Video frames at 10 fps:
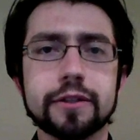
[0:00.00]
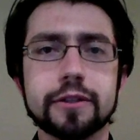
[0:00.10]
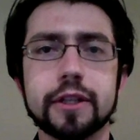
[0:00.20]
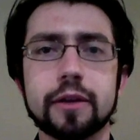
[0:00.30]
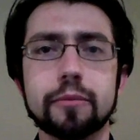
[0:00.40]

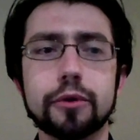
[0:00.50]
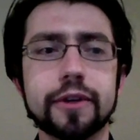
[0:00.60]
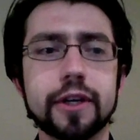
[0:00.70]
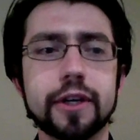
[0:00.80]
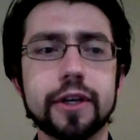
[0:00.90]
So then moving
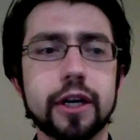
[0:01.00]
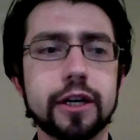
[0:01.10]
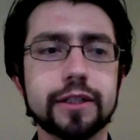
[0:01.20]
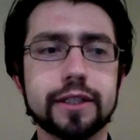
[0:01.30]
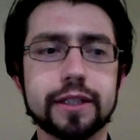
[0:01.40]

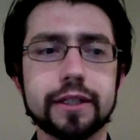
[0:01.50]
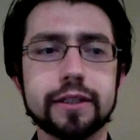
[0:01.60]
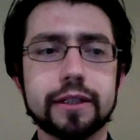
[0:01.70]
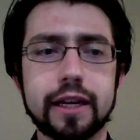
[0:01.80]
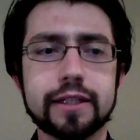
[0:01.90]
on to
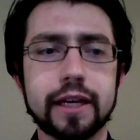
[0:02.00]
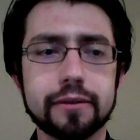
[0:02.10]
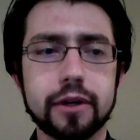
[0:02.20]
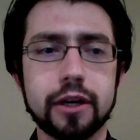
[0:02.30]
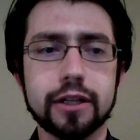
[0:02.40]
the next day,
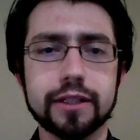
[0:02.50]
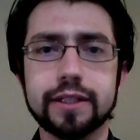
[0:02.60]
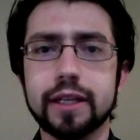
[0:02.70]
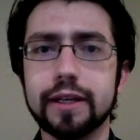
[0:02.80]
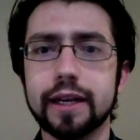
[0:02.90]
on
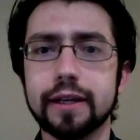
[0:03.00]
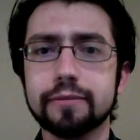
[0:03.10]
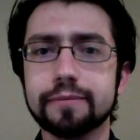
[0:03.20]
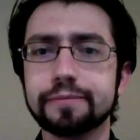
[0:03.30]
Sunday.